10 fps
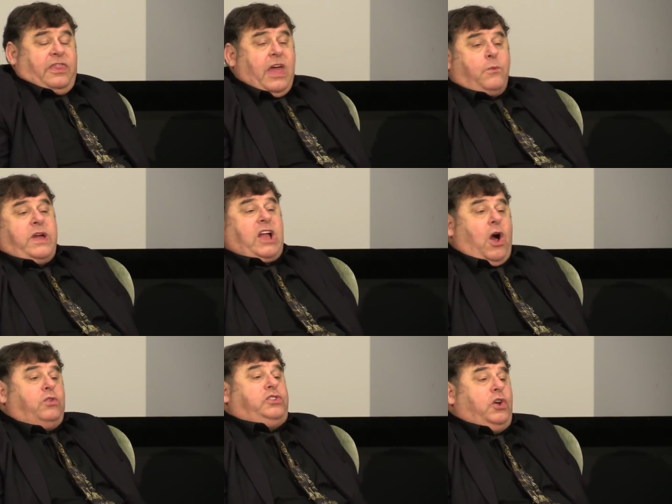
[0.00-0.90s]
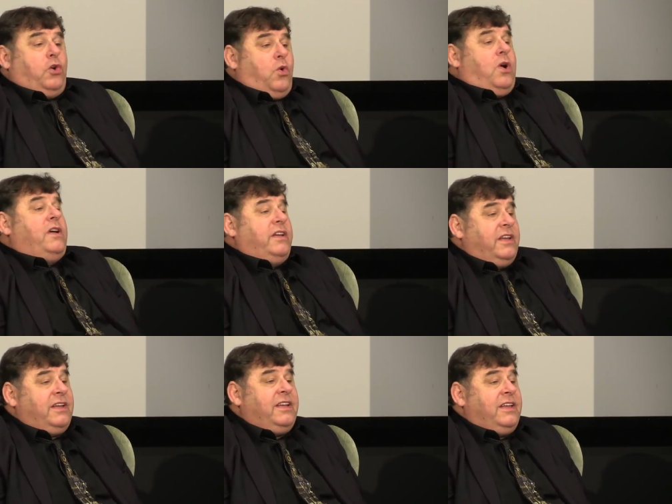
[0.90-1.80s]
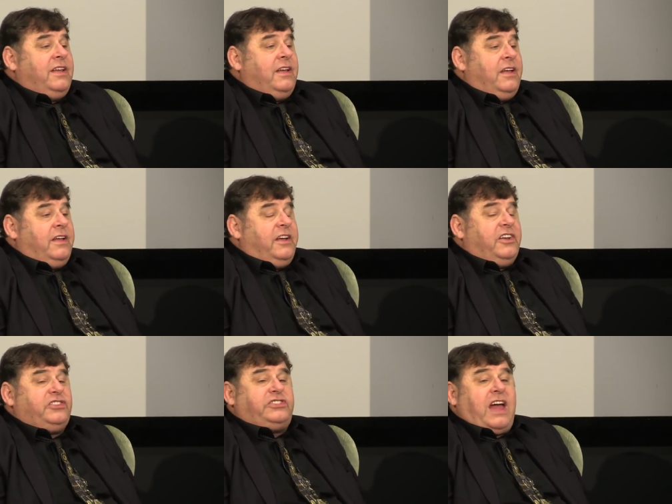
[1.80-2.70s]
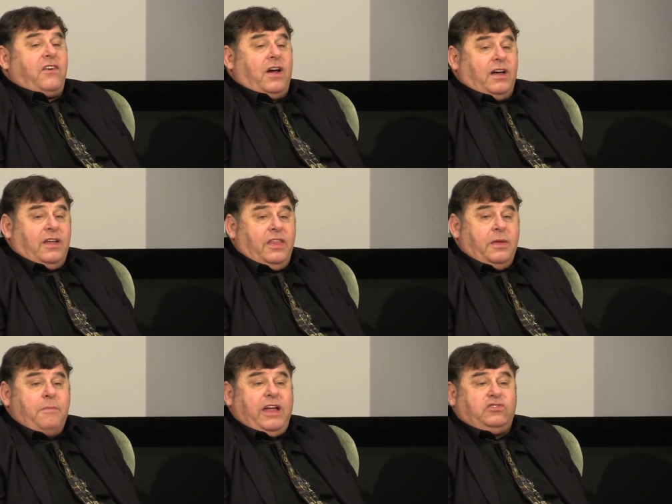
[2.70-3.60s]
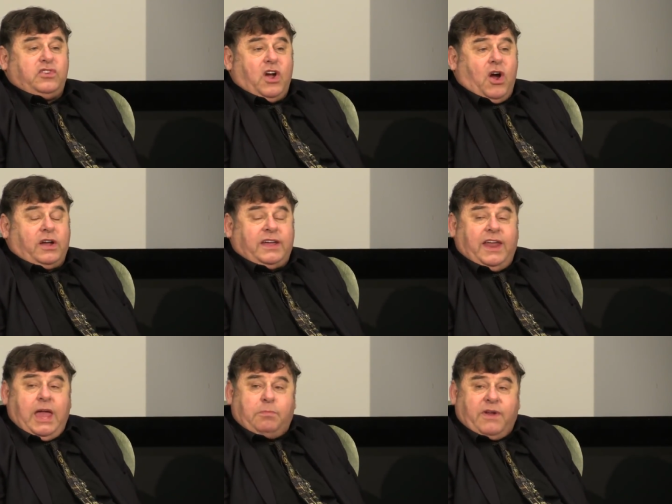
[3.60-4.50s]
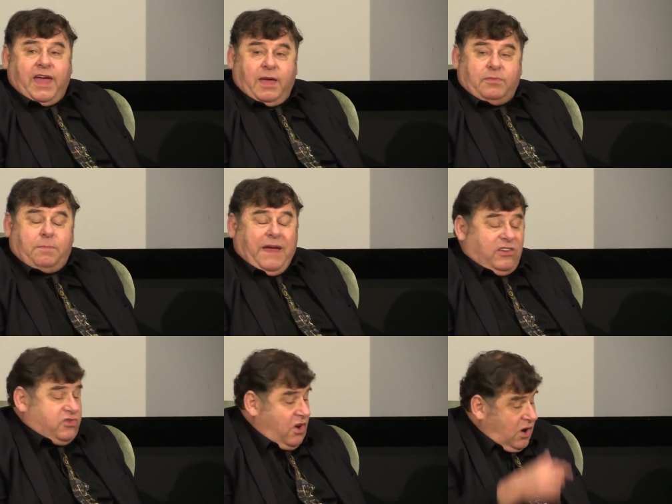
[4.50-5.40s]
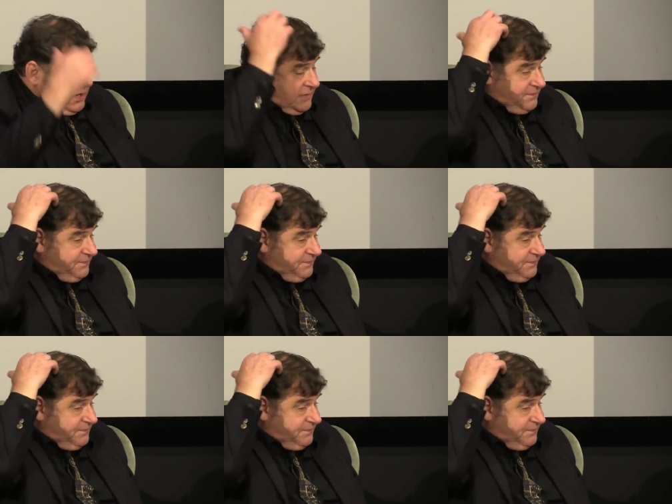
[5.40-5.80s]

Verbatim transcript: Then we go to Sarah, the matriarch, and Abraham, the patriarch.